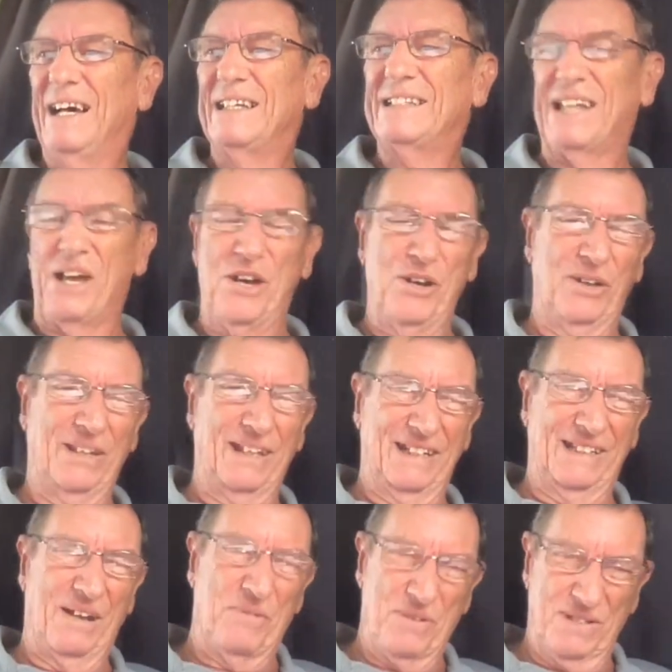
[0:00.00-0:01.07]
So
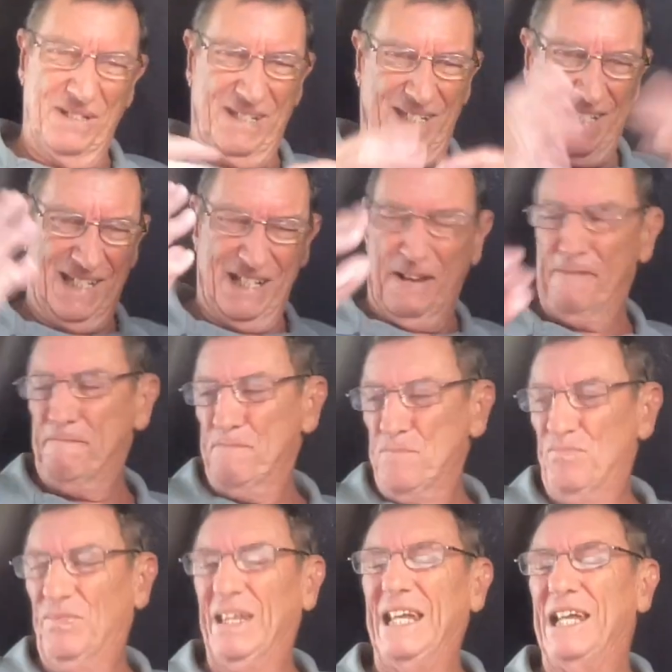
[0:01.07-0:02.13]
that was,
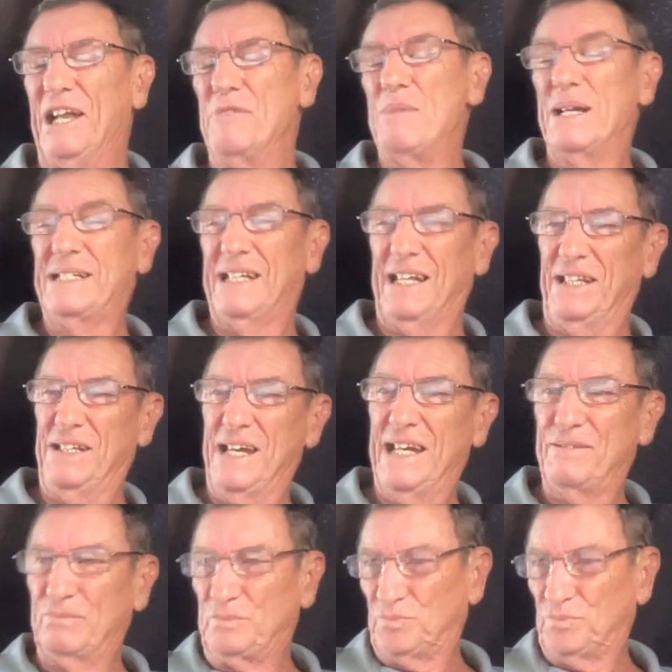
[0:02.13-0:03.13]
basically that.